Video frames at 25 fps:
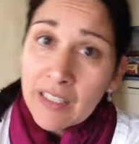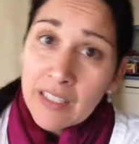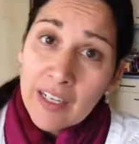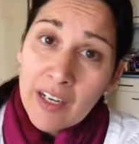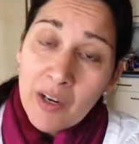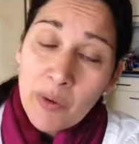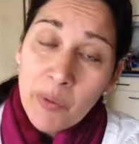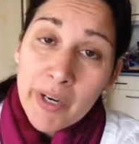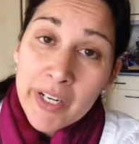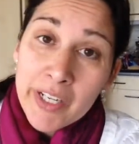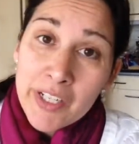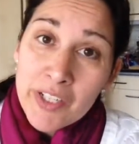
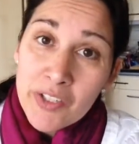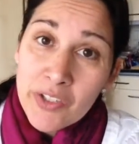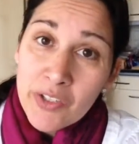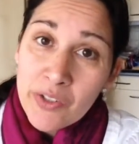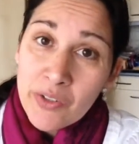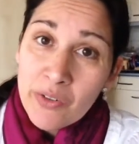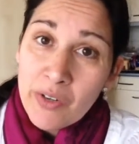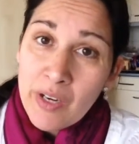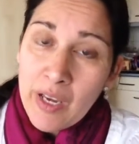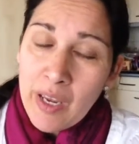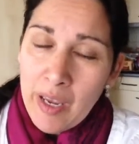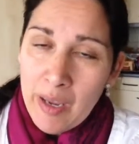I wanted
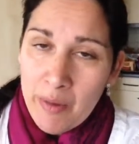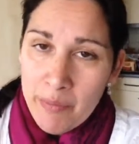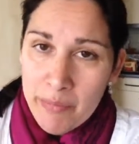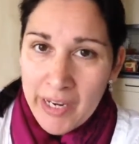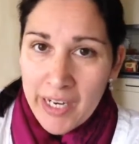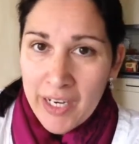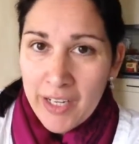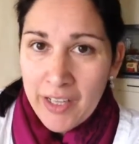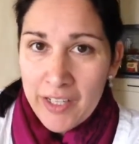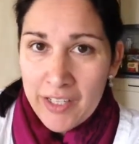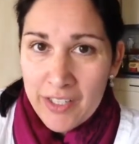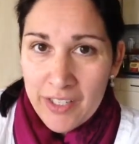to. I had
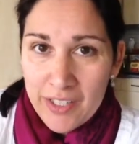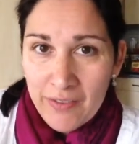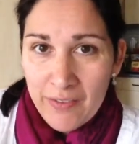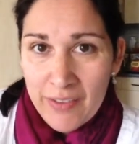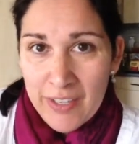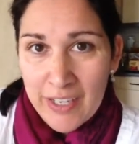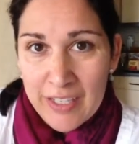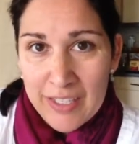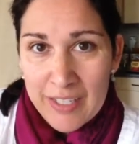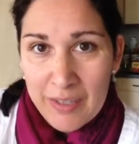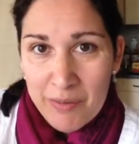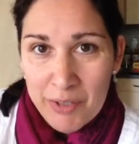made a list of
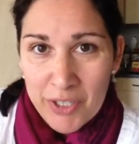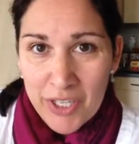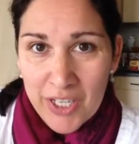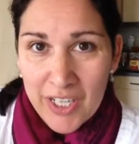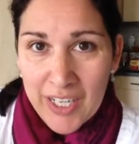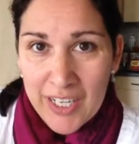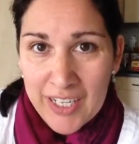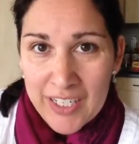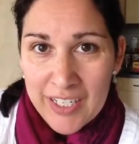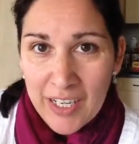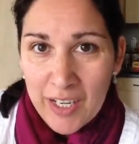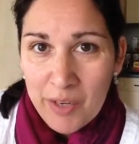things I was going
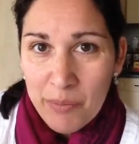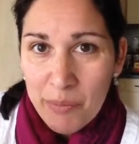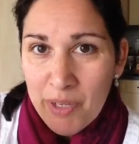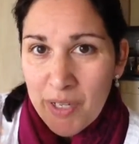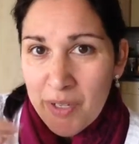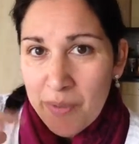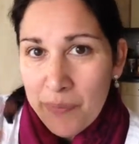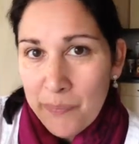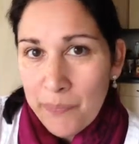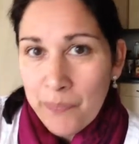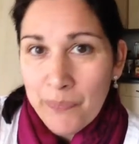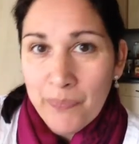to get done,
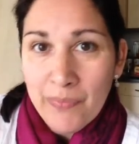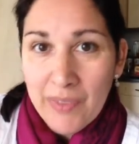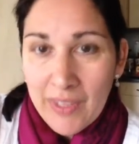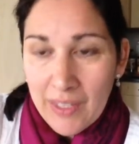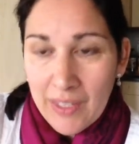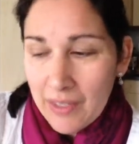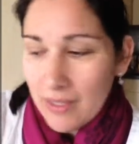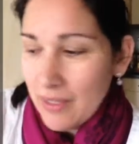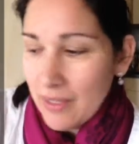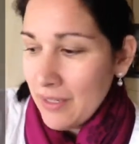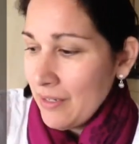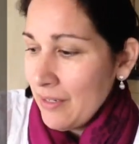but
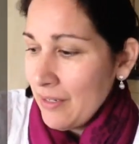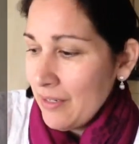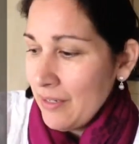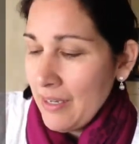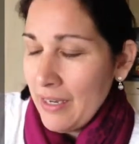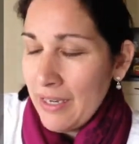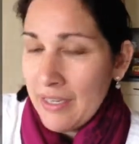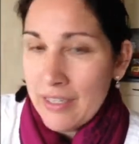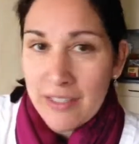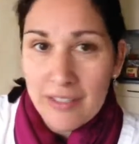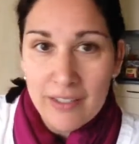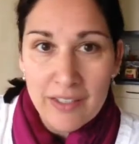
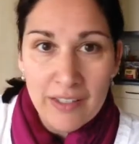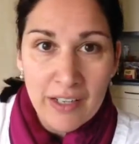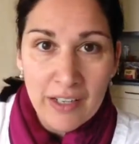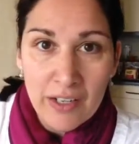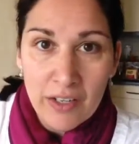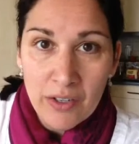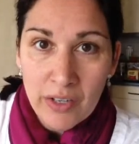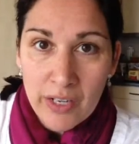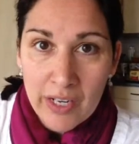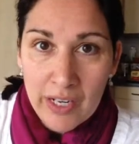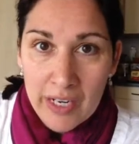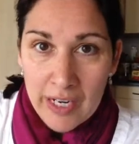I just
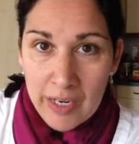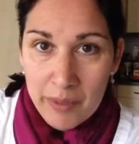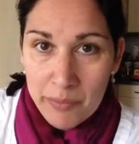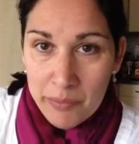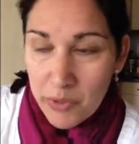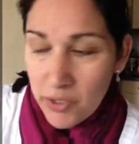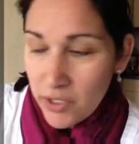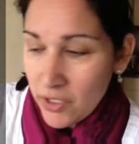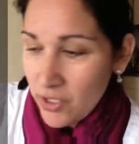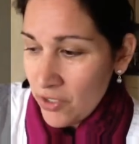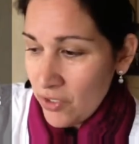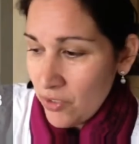thought, okay, I'm
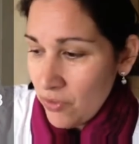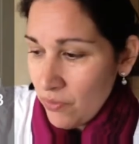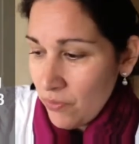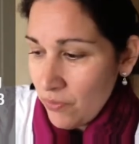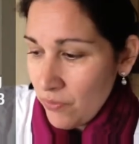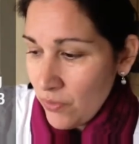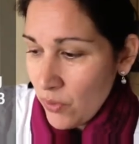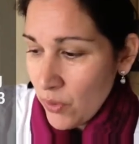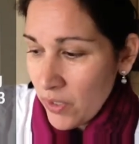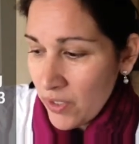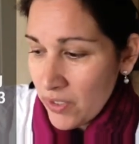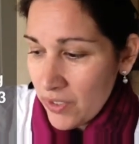going to
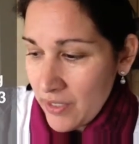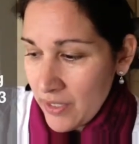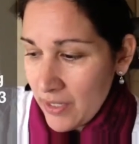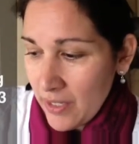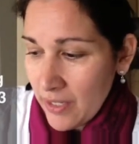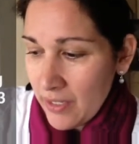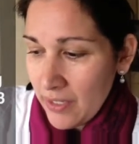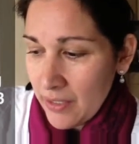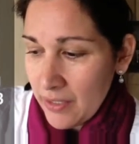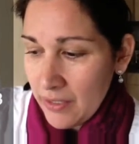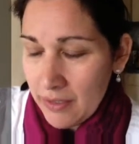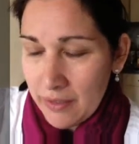focus
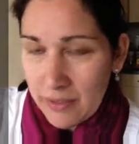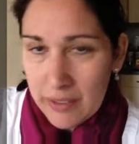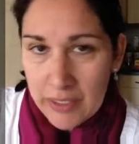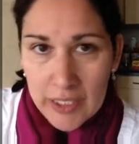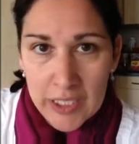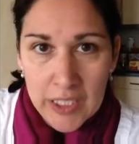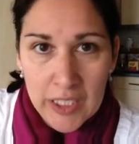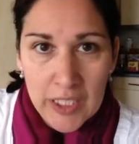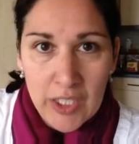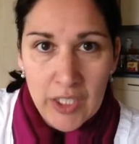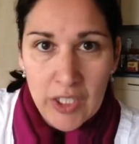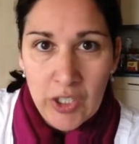on
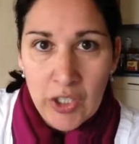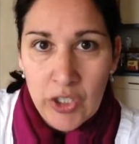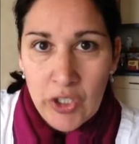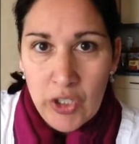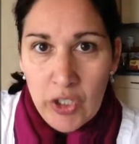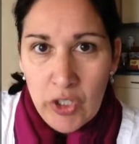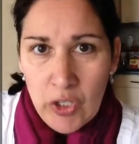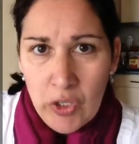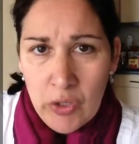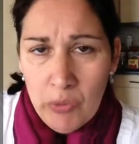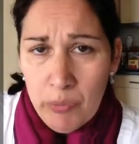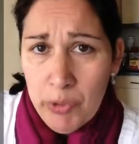
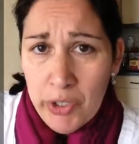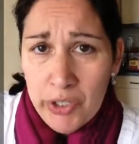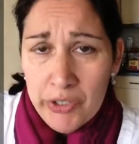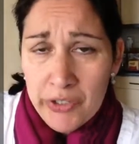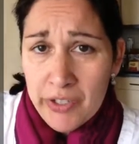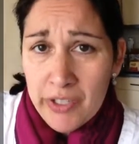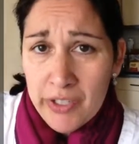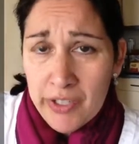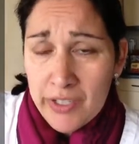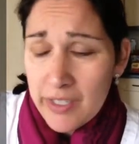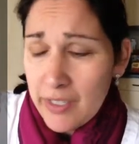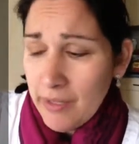
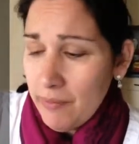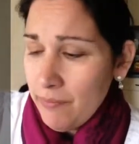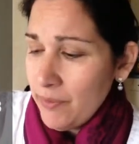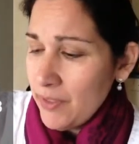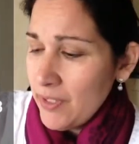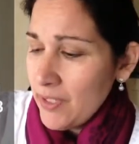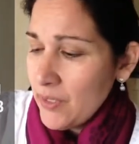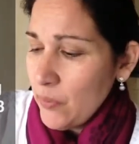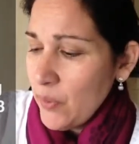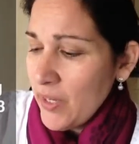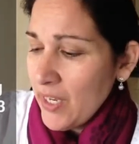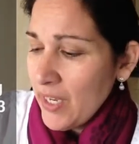personal stuff for
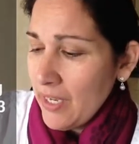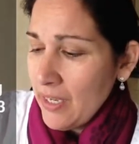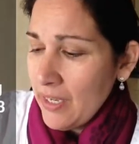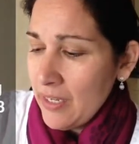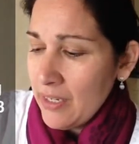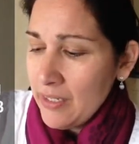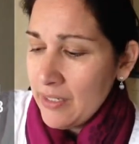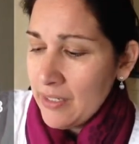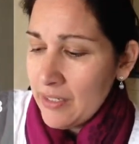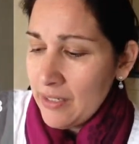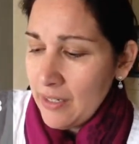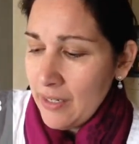this
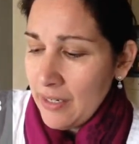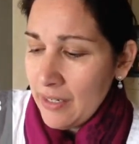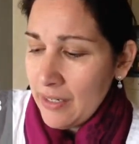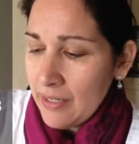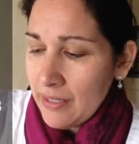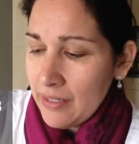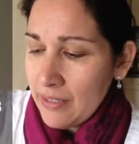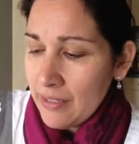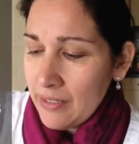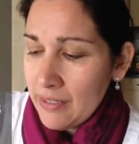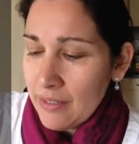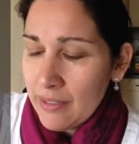weekend,
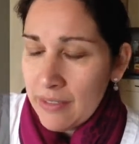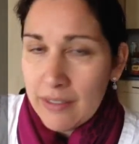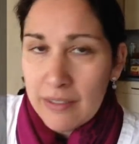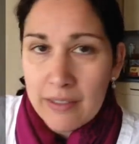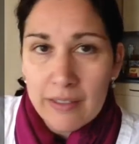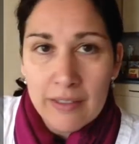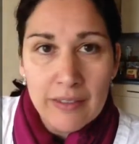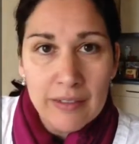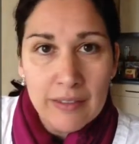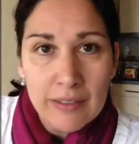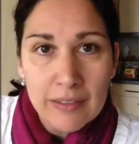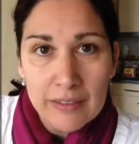and,
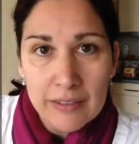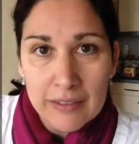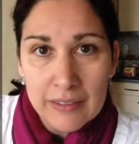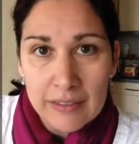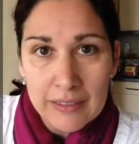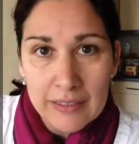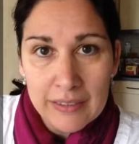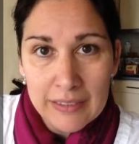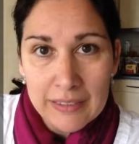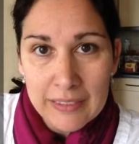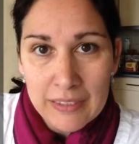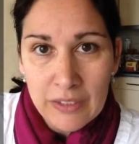
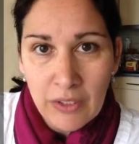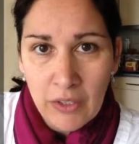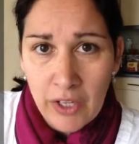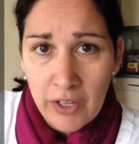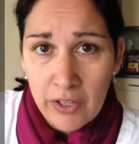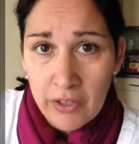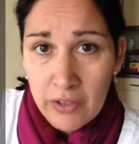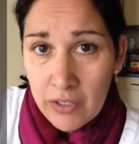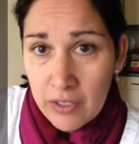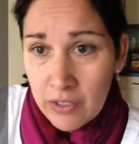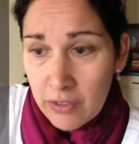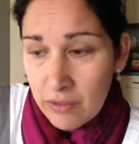
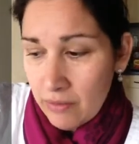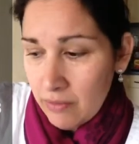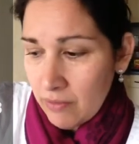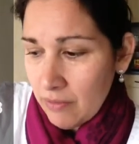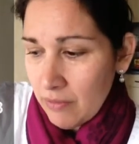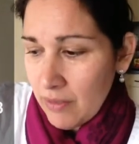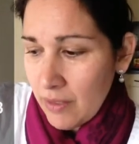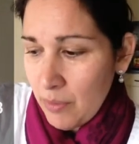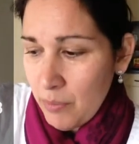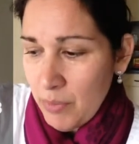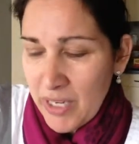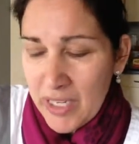other than
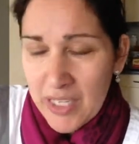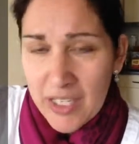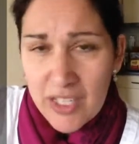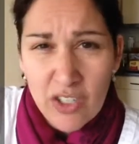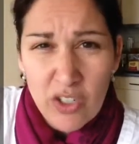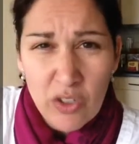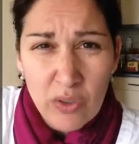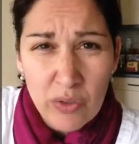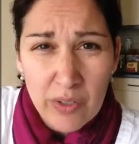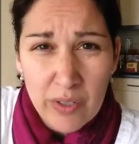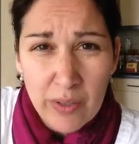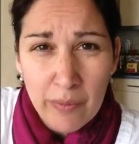I need to
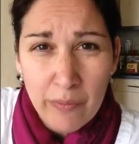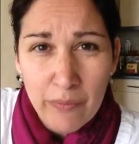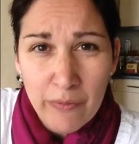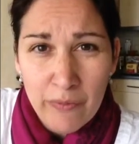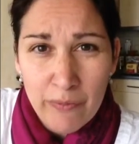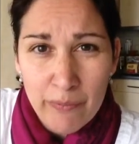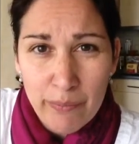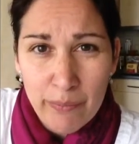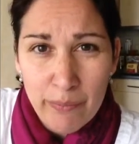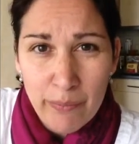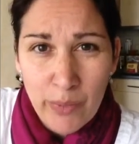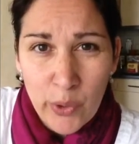do some
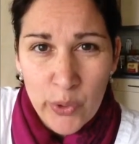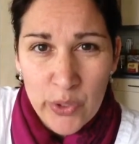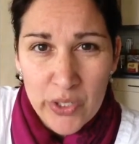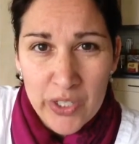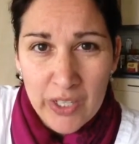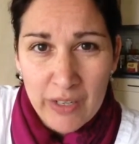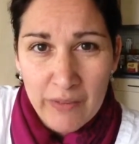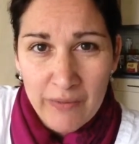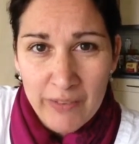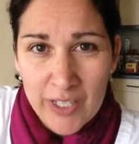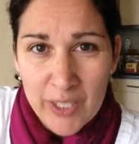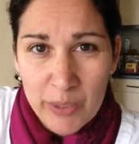
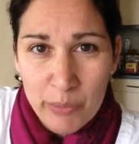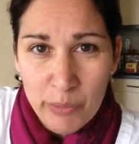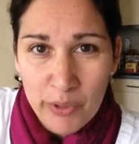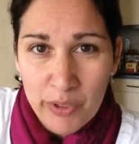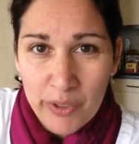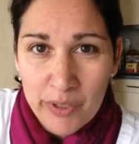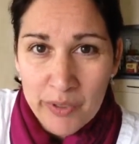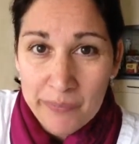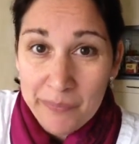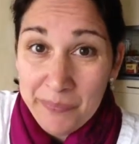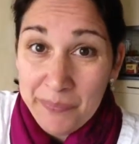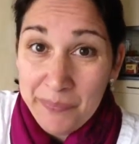posting on Facebook.